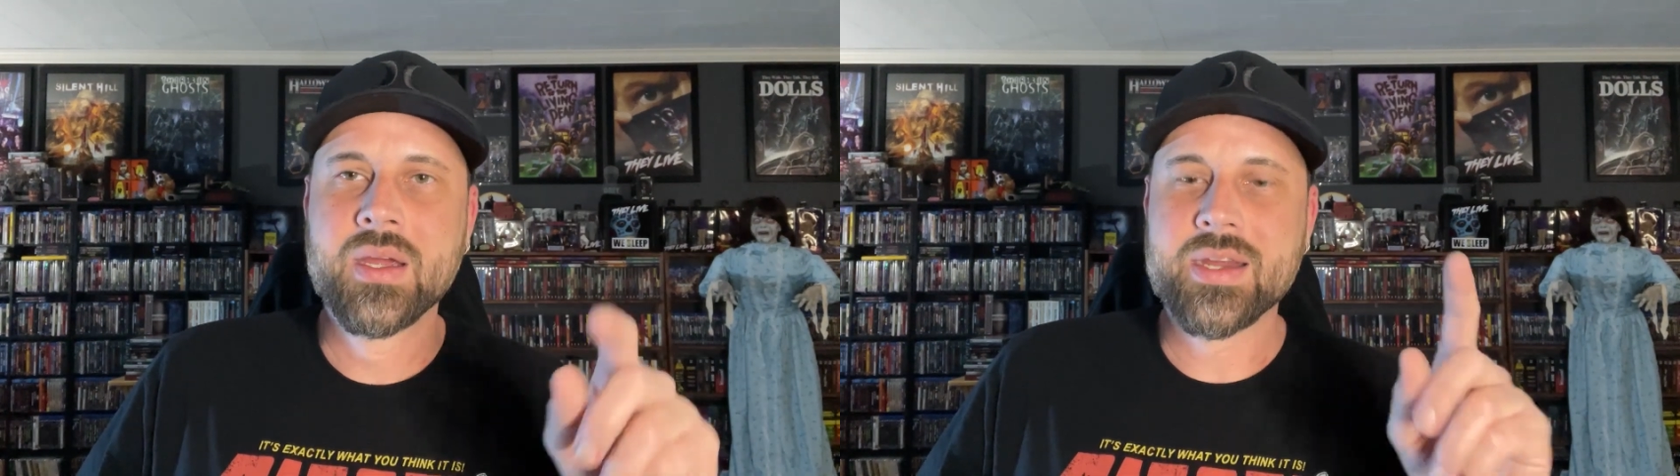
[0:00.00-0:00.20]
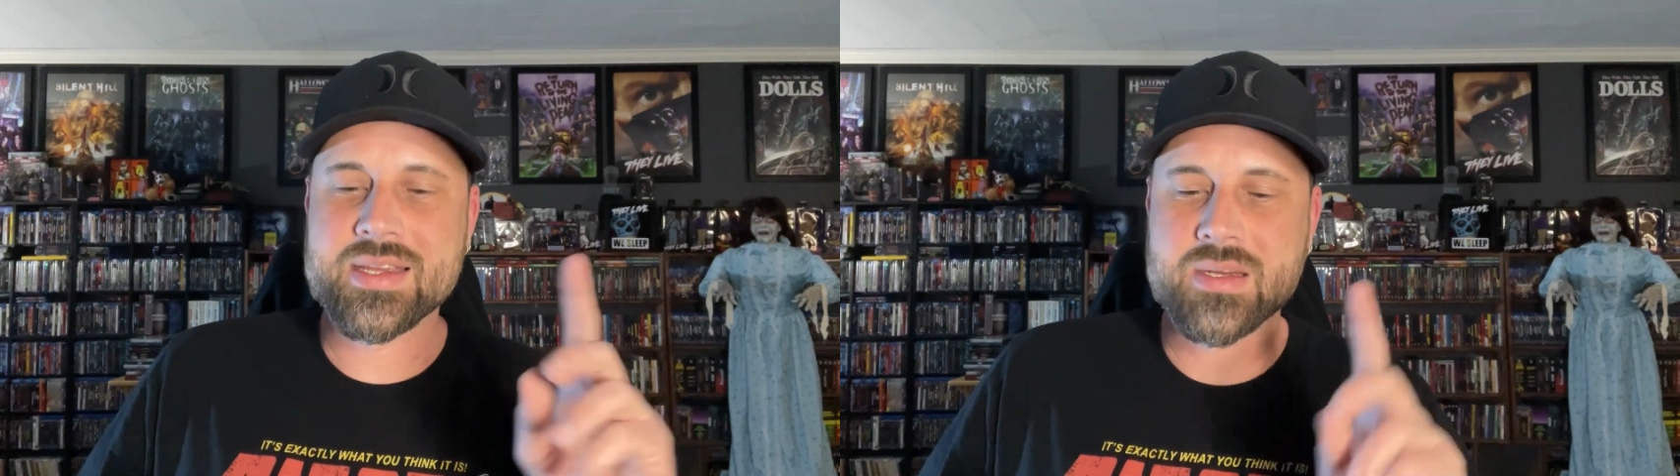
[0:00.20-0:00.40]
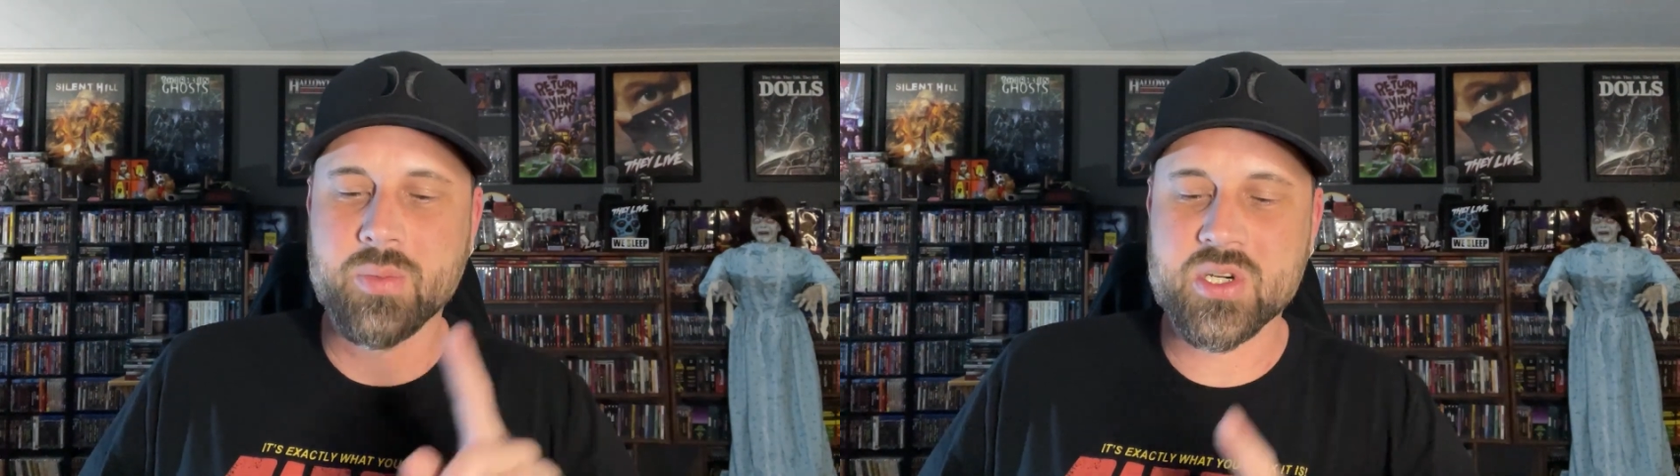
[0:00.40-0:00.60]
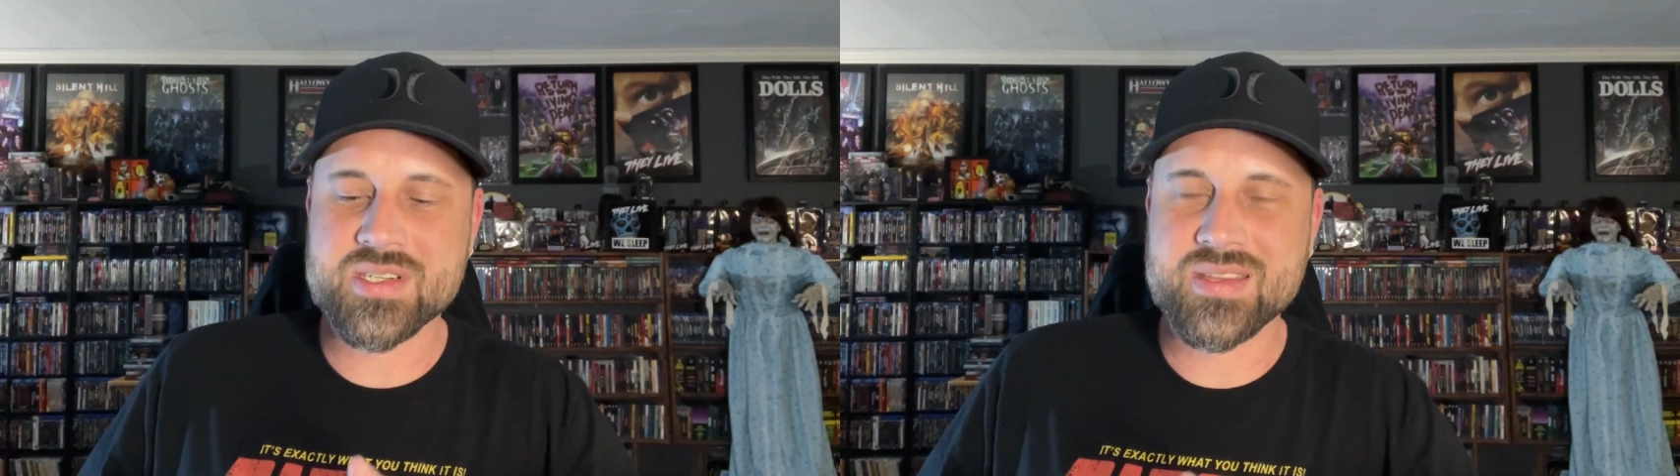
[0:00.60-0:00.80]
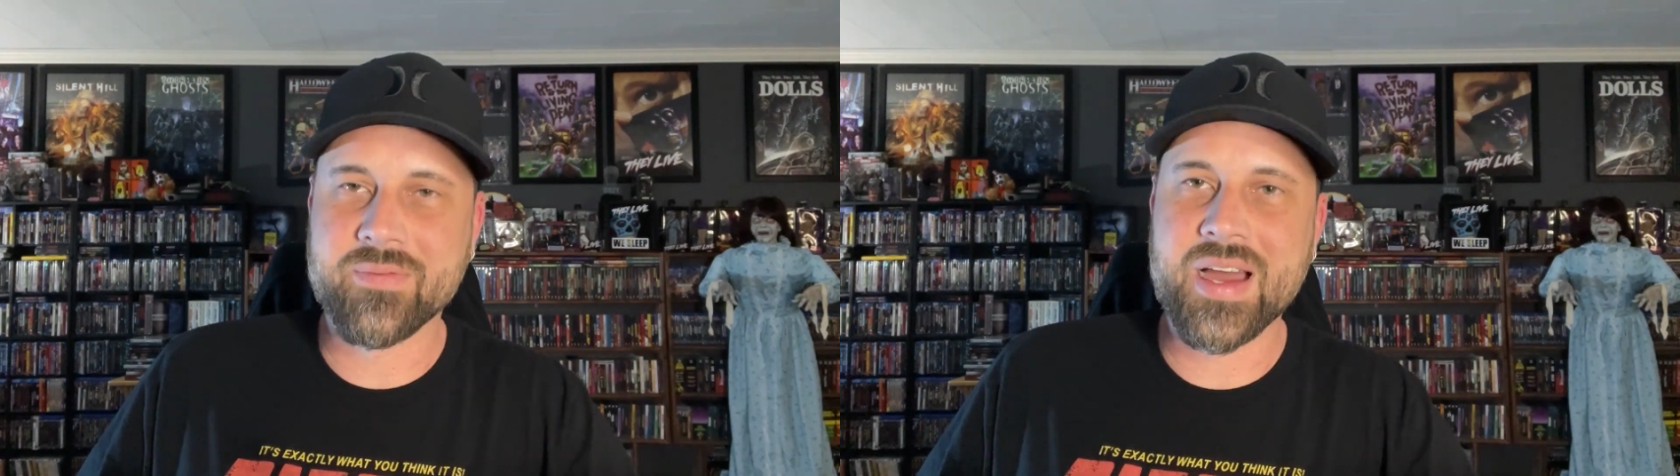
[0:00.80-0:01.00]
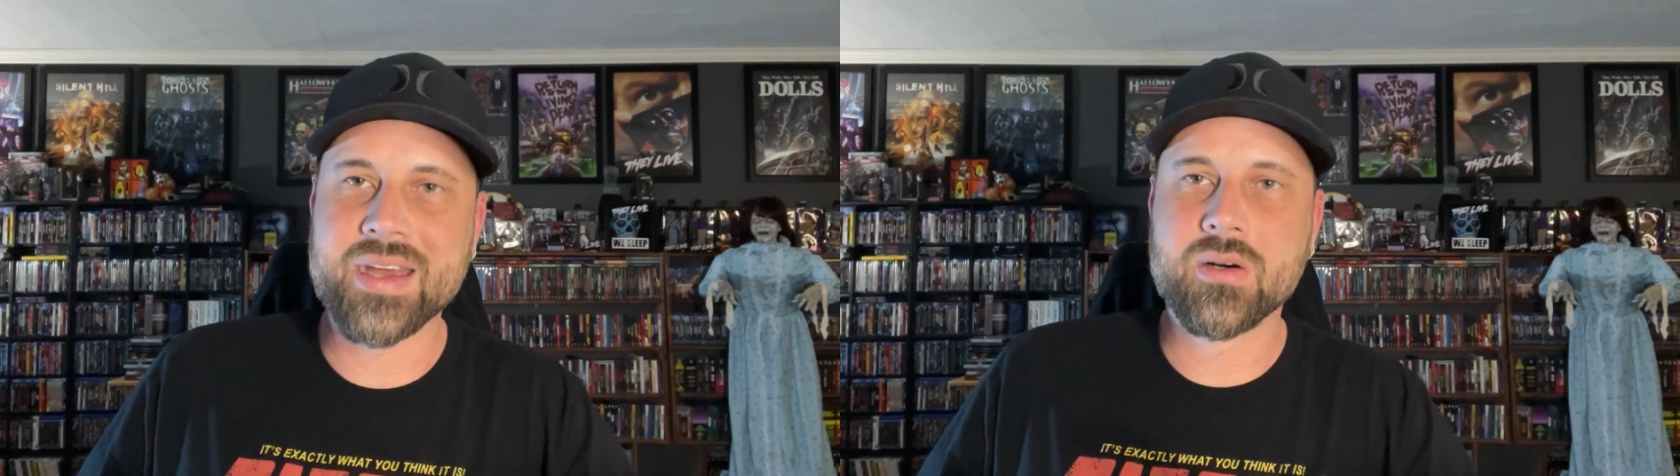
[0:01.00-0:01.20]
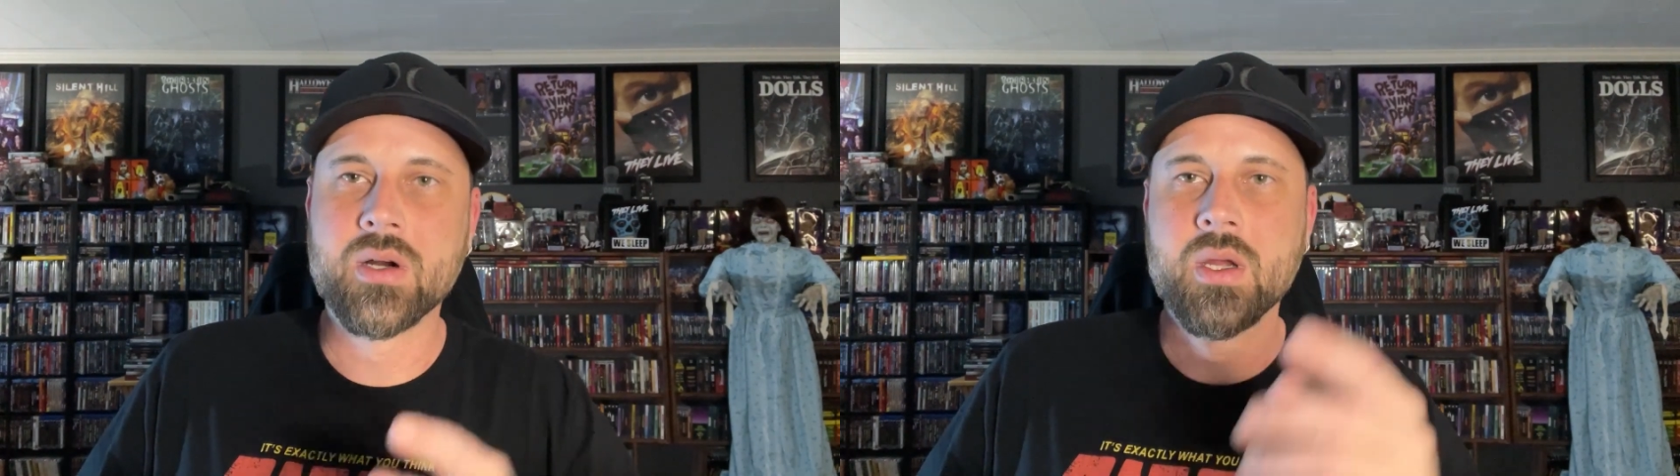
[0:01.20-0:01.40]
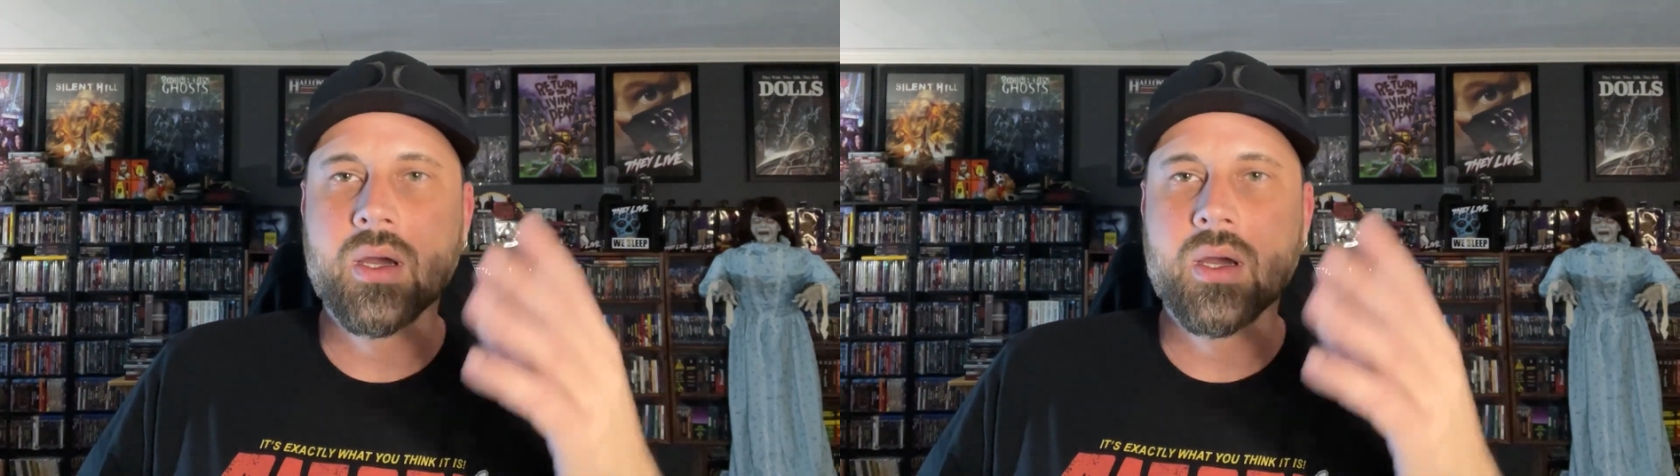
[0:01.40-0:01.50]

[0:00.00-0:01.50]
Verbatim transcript: You guys can purchase the vinyl,